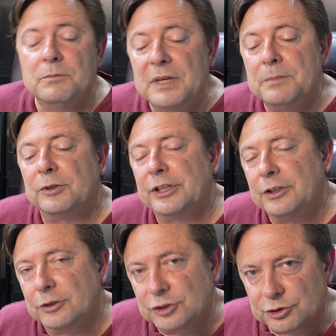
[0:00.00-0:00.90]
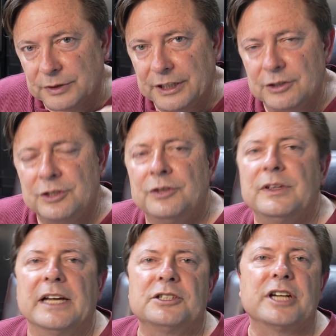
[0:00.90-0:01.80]
people can go straight to
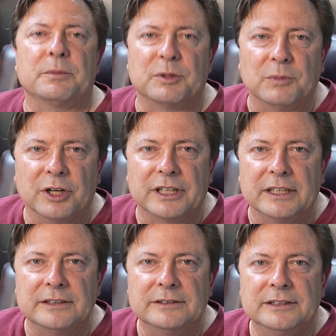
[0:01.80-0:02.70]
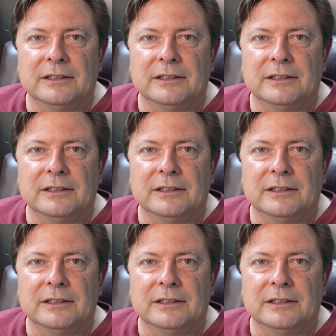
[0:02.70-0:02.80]
that chapter marking.